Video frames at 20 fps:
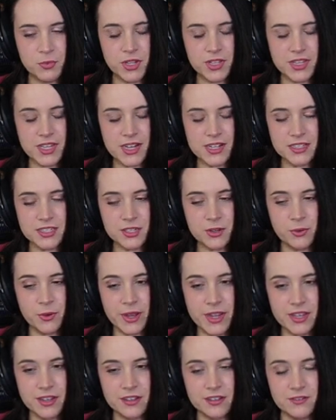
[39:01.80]
Well, that's
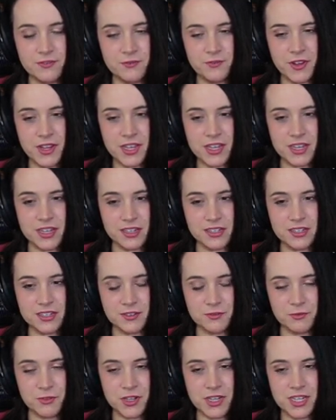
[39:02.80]
quite
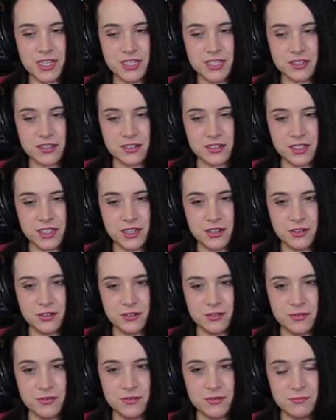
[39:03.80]
convenient if we need to
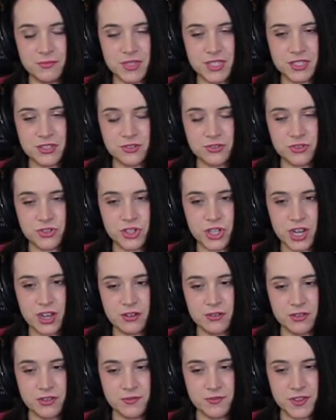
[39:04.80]
clear Mister
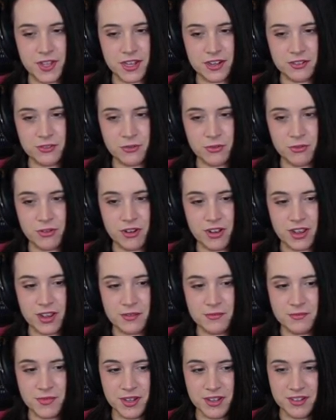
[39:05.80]
Jowd of that
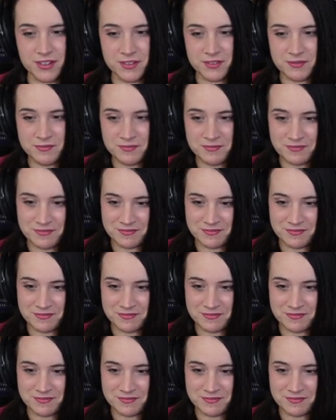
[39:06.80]
crime, huh?